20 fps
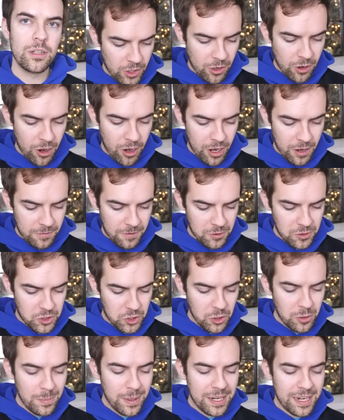There are, if you
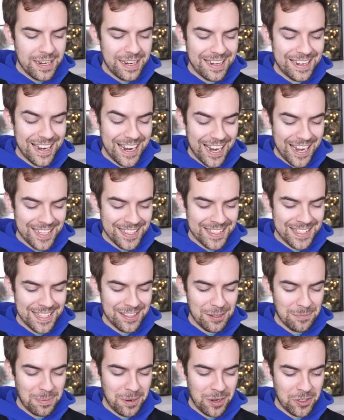zoom in and enhance
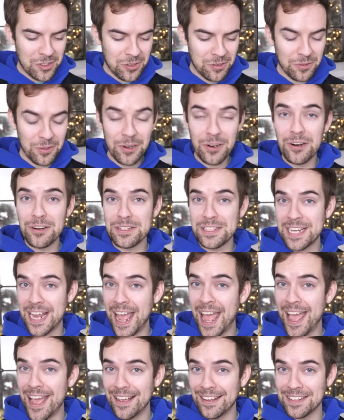on the picture, there are
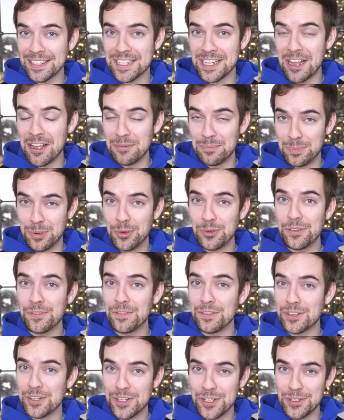tags on both of
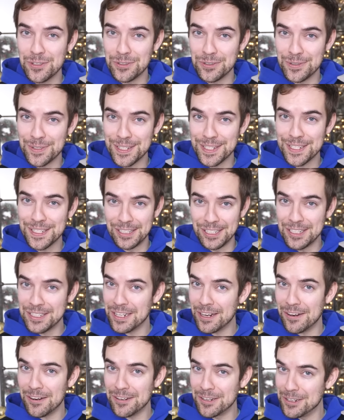the shoes. These
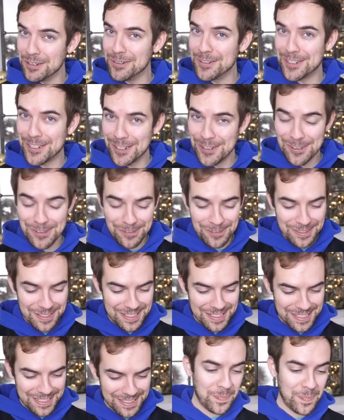are new shoes.